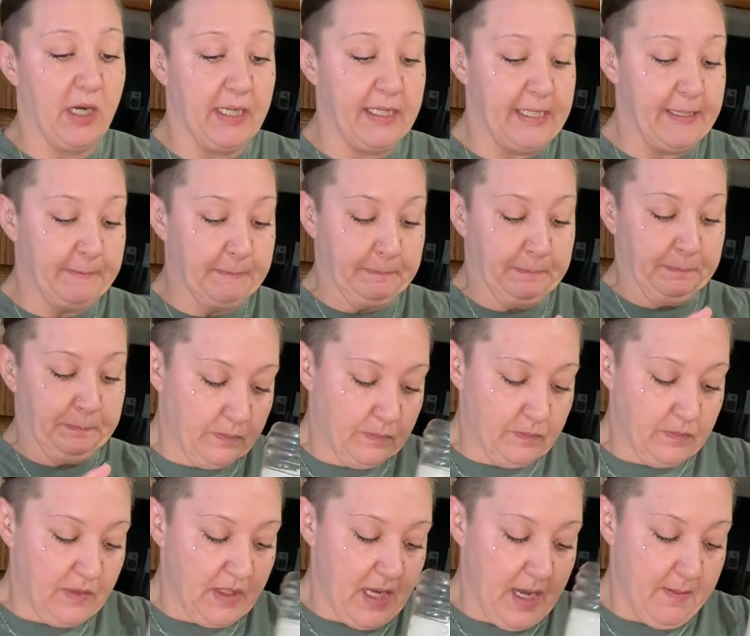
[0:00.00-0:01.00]
honey.
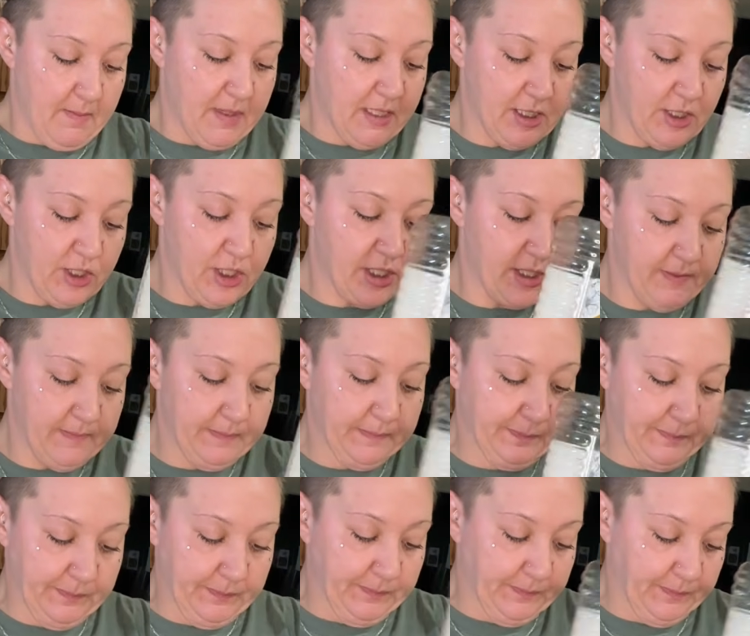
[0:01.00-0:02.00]
Not much,
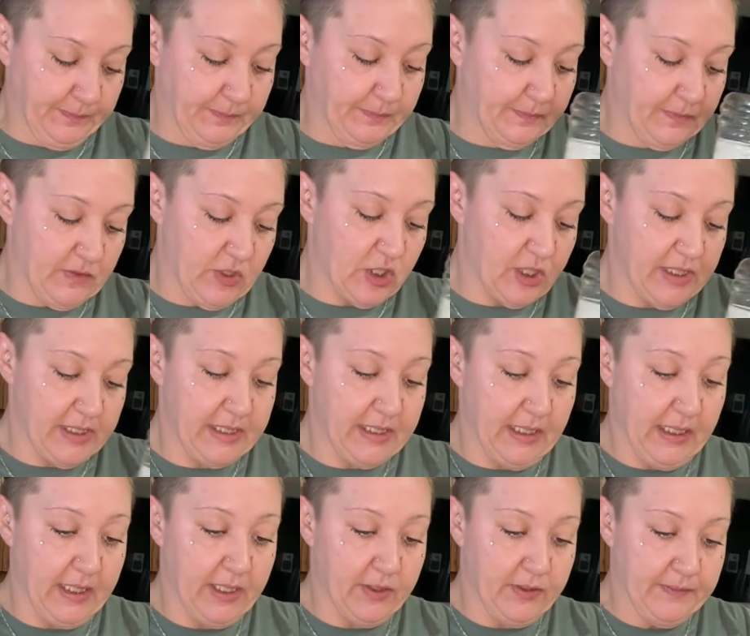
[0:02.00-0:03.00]
just a
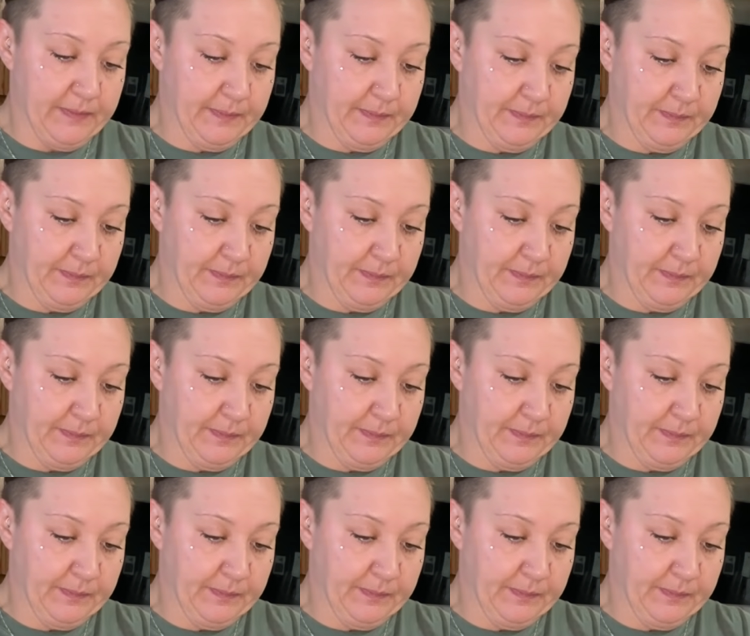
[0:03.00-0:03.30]
little.